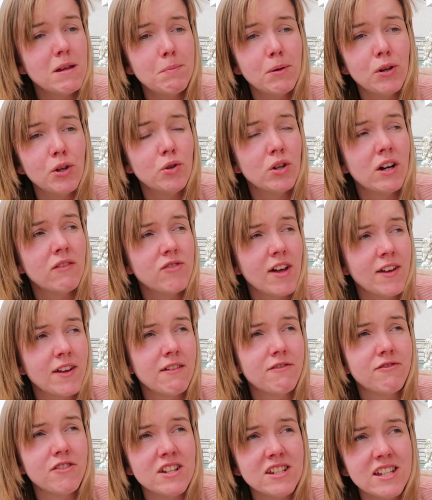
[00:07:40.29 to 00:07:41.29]
people who have done
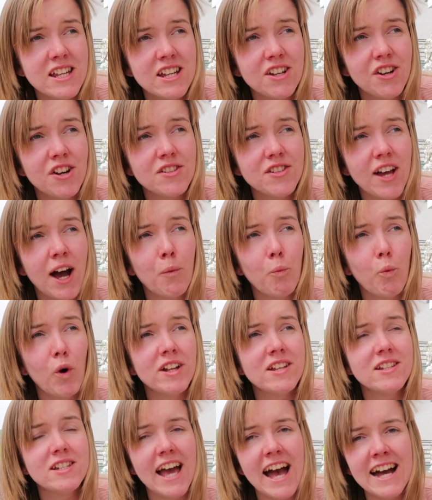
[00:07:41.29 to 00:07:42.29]
it for years and
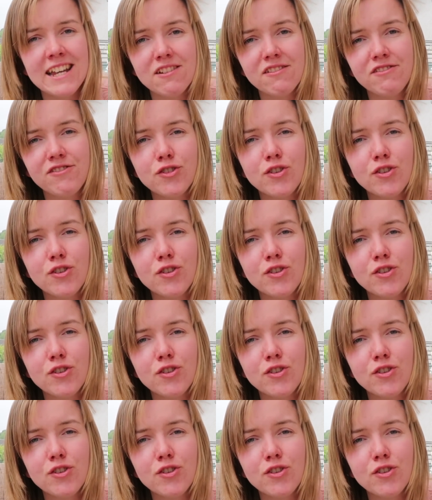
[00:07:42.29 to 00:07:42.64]
want to edit